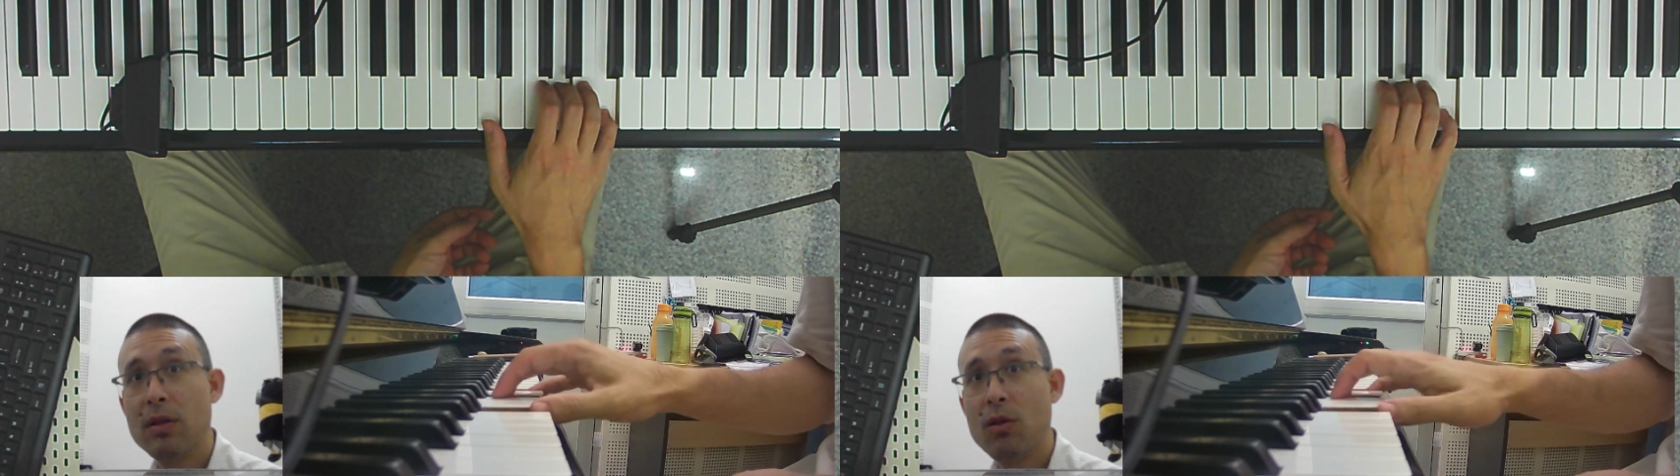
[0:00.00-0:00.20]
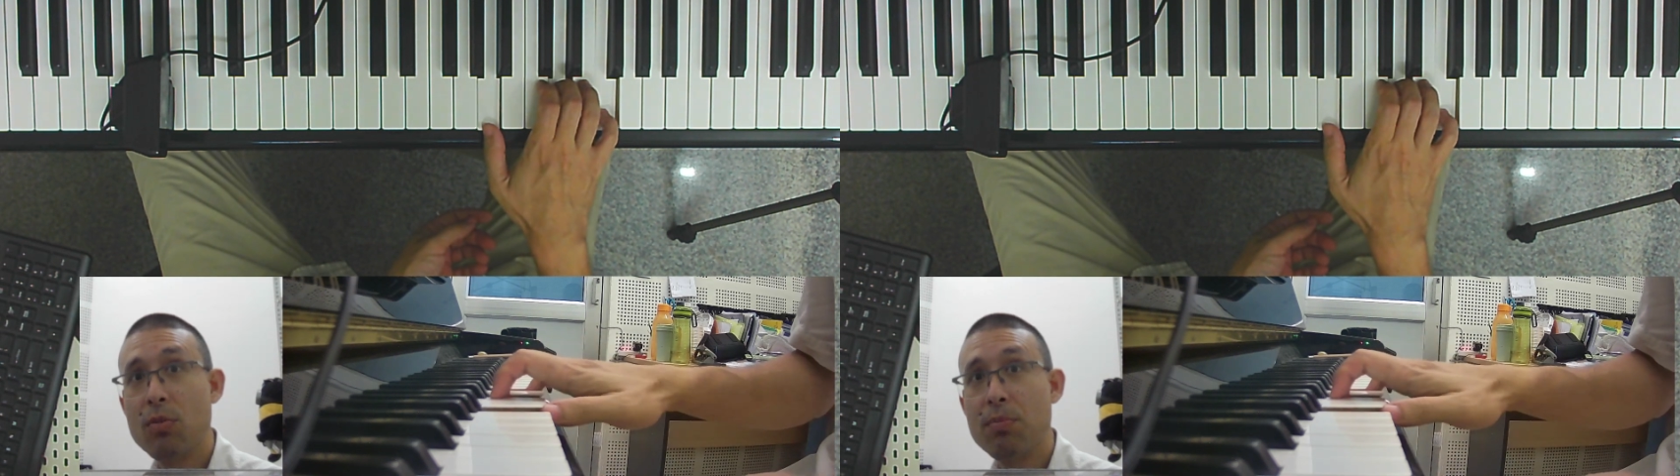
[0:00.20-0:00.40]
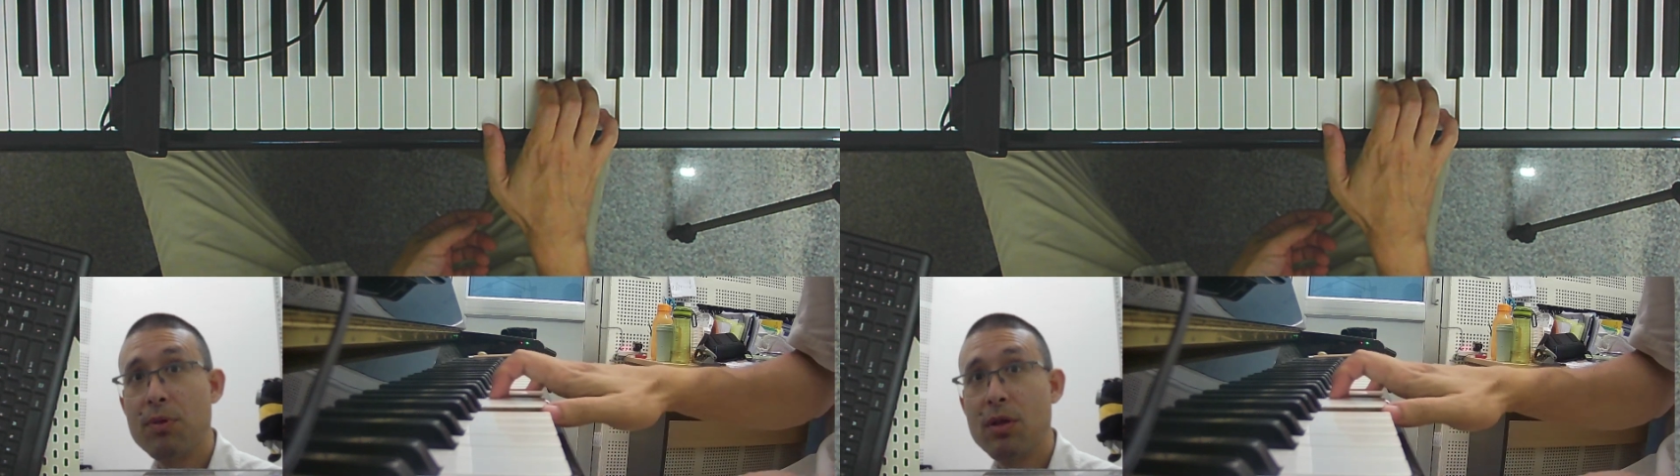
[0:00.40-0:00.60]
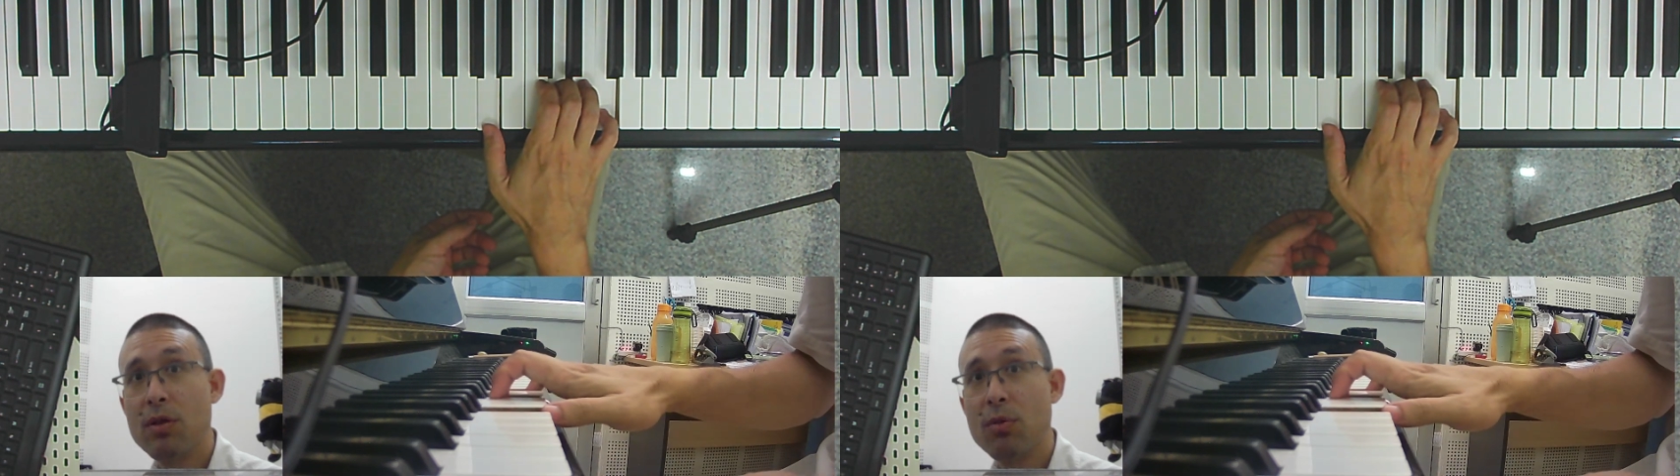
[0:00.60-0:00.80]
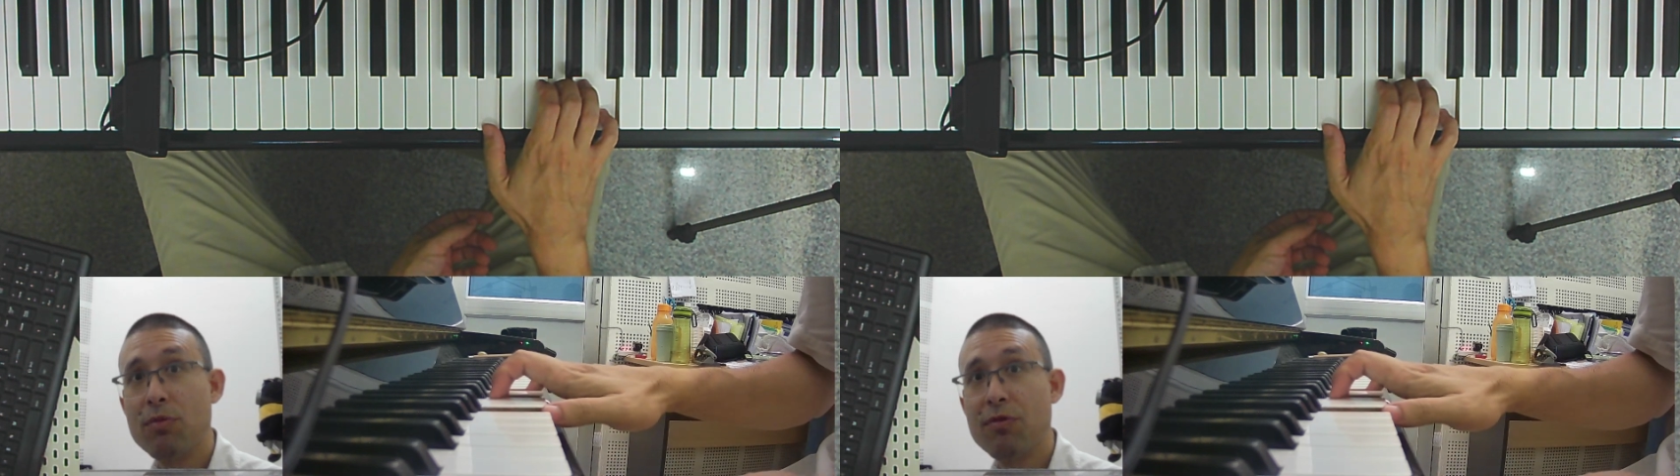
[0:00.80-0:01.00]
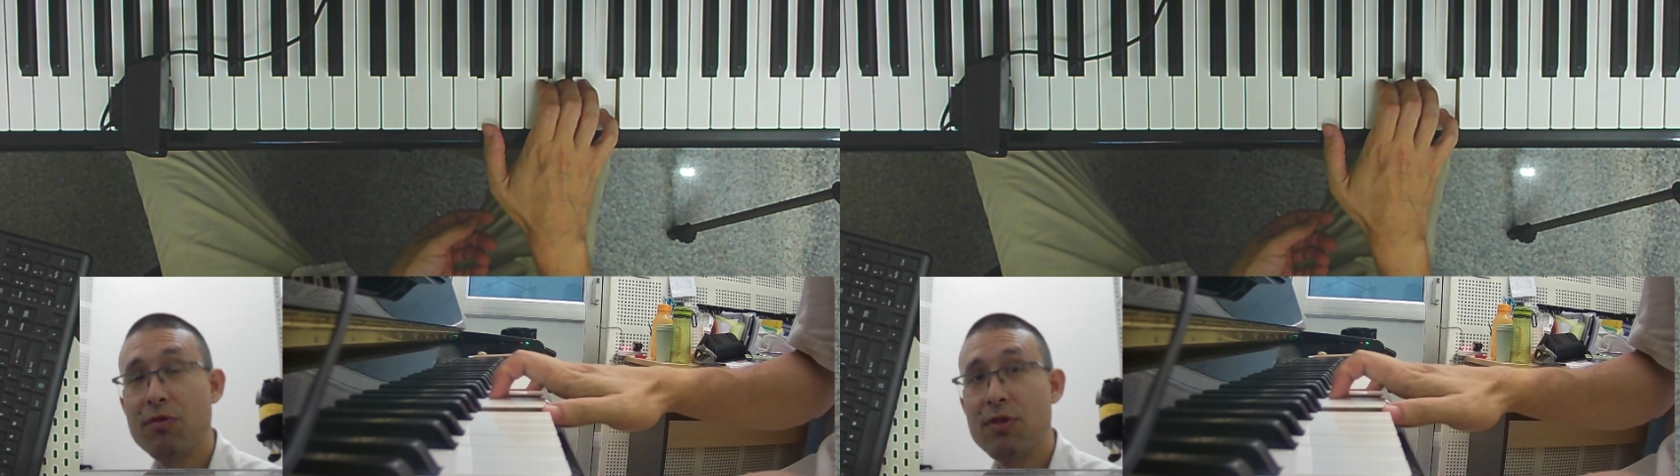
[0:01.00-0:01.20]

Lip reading: Don't